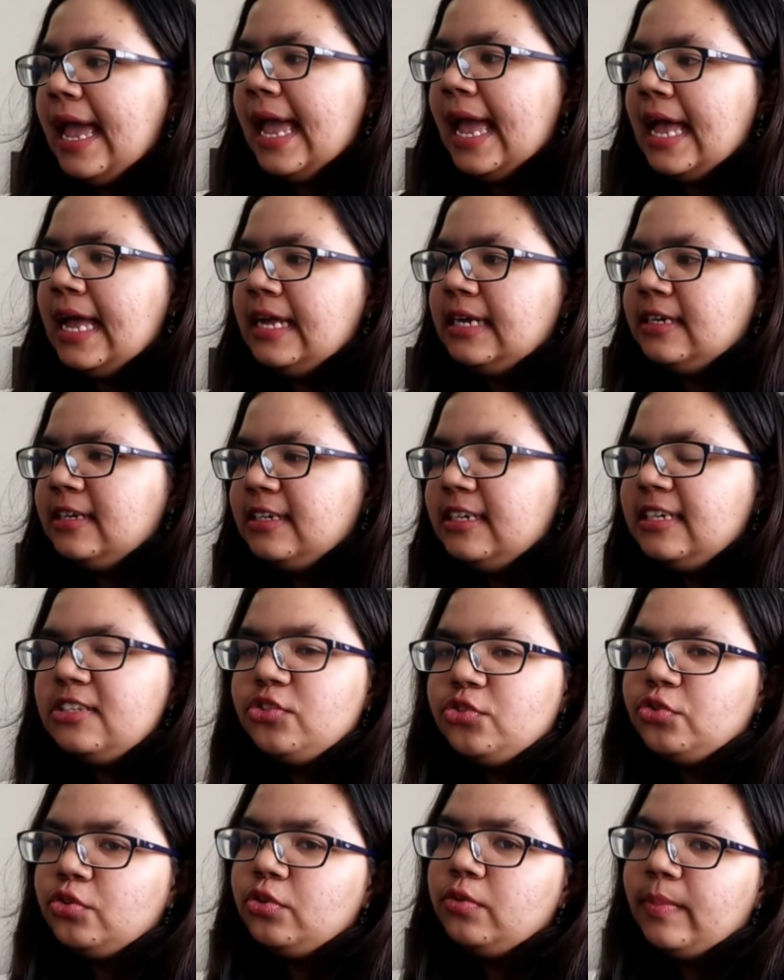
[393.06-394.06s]
And
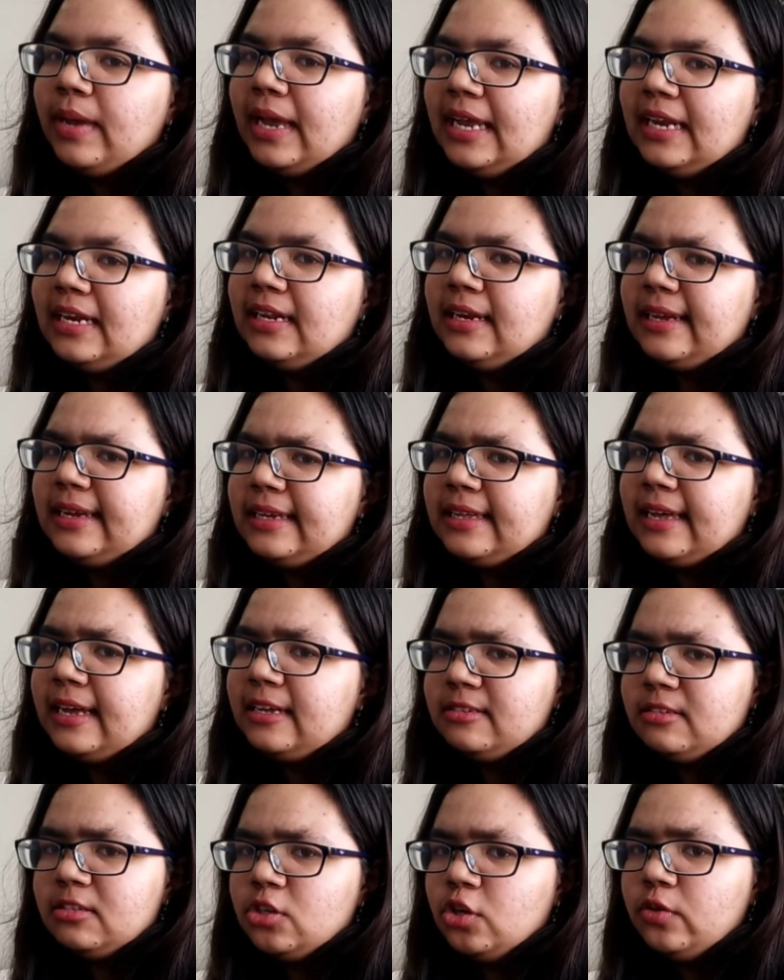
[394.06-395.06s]
his roommate like
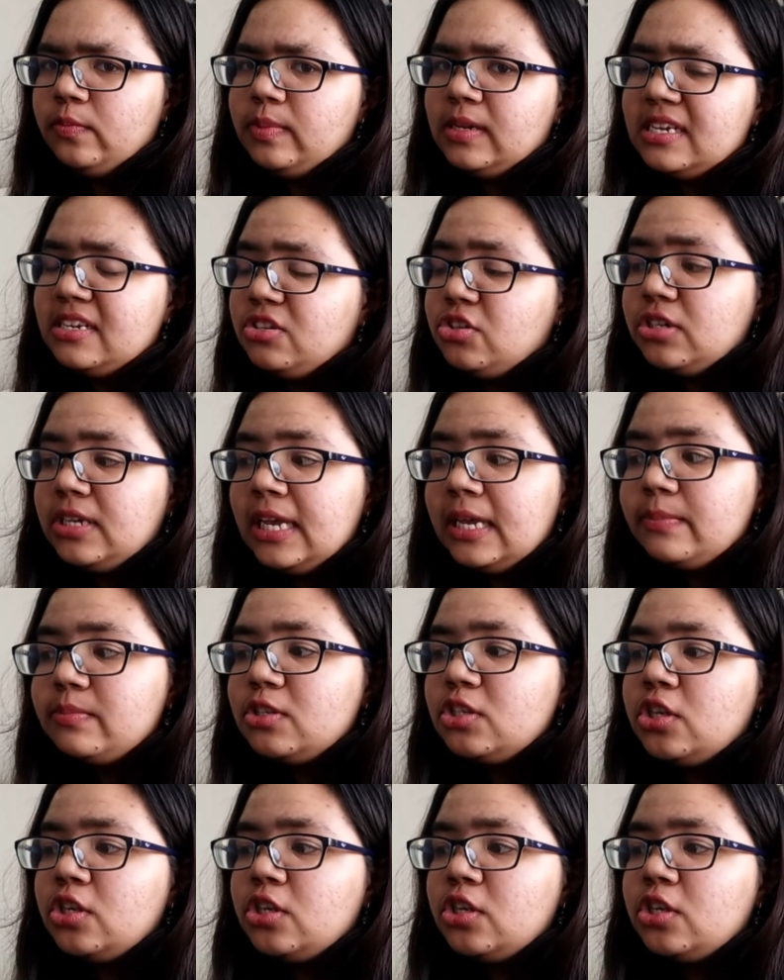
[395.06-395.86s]
has no place to keep,